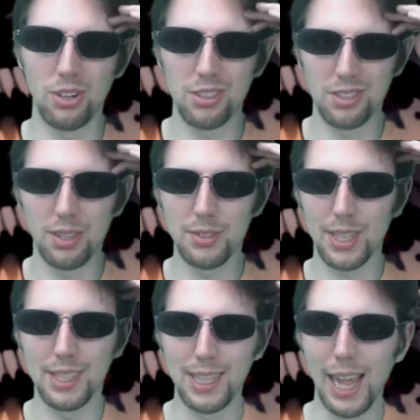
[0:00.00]
ourselves like
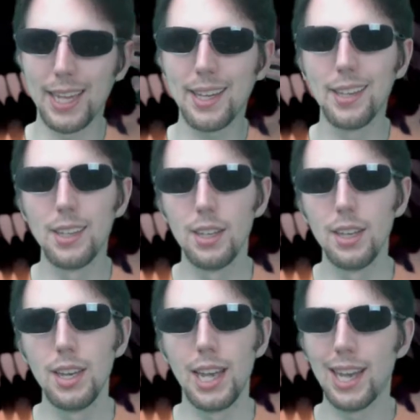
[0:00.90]
a tank.
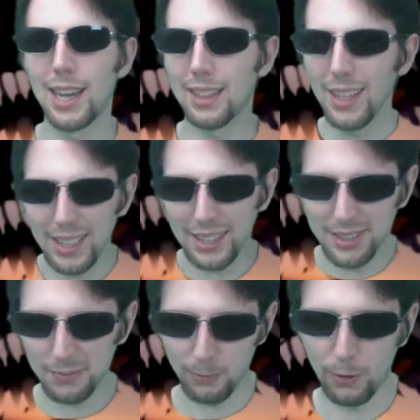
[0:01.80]
And I think that's
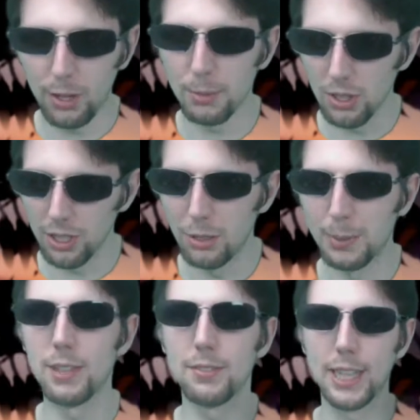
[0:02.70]
from a little
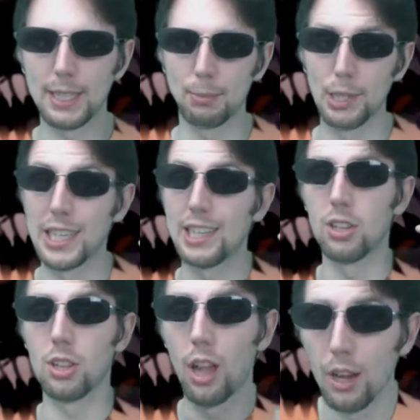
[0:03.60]
bit of, like, playing a
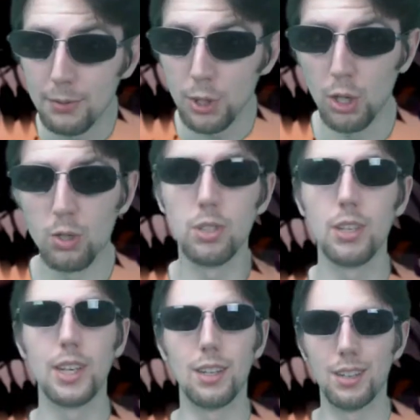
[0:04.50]
lot of jungle
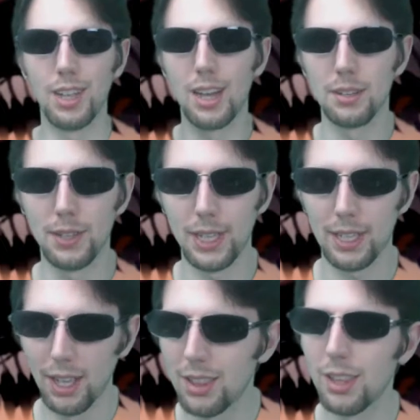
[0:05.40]
and a lot of, like,
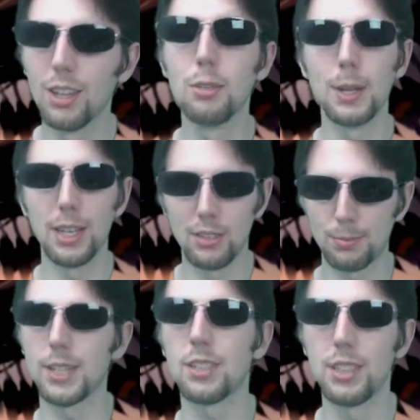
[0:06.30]
a little bit of
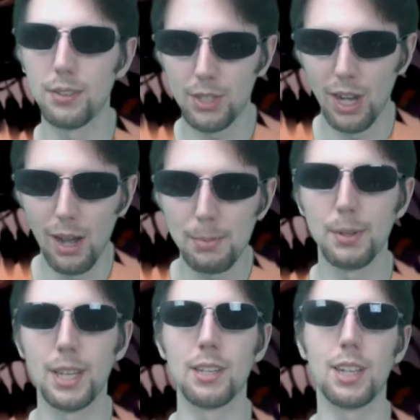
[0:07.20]
sprinkling of top
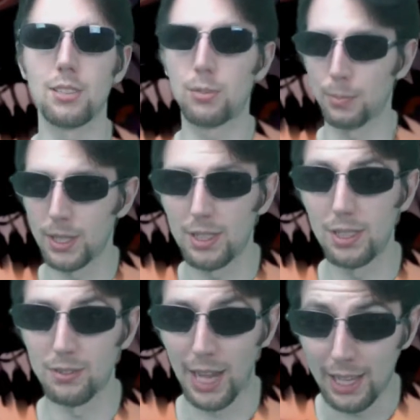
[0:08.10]
and, like, a sprinkling
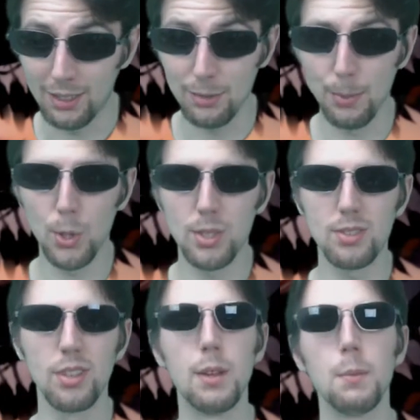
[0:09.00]
of tank supports.
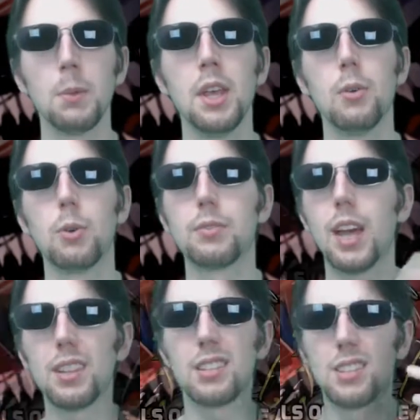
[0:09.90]
We've
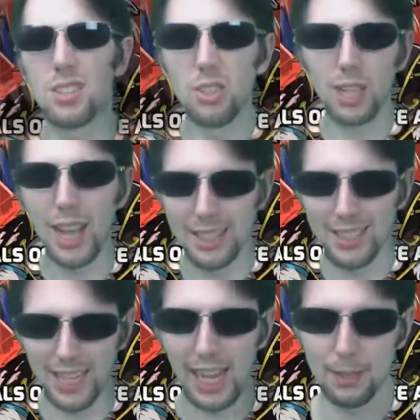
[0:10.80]
got still kind of the
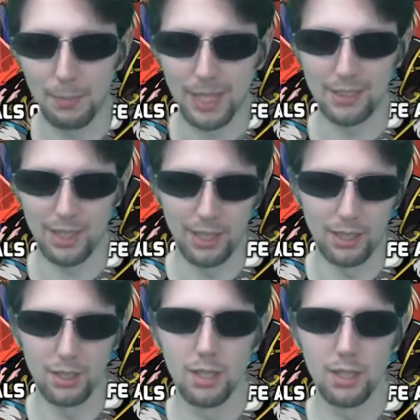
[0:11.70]
tank mindset in.